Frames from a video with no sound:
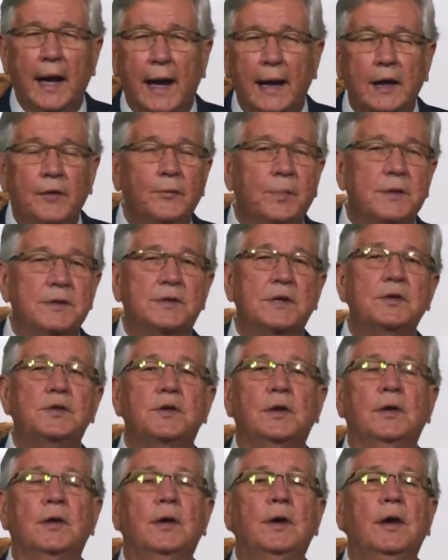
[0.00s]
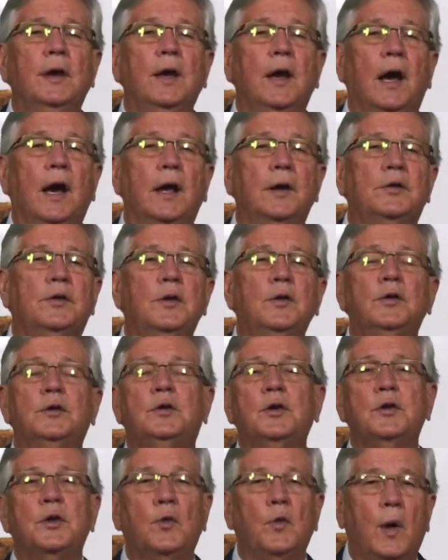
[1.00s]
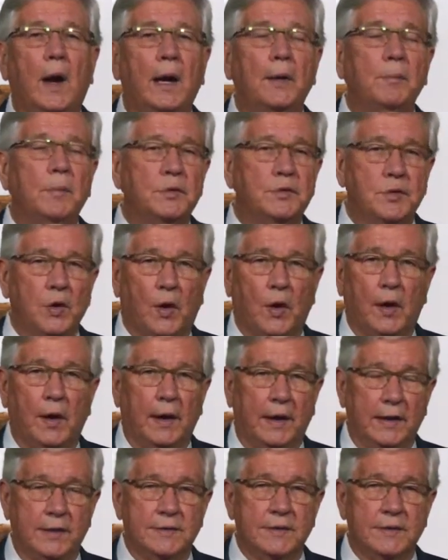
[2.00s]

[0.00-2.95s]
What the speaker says: of position to the white majorities.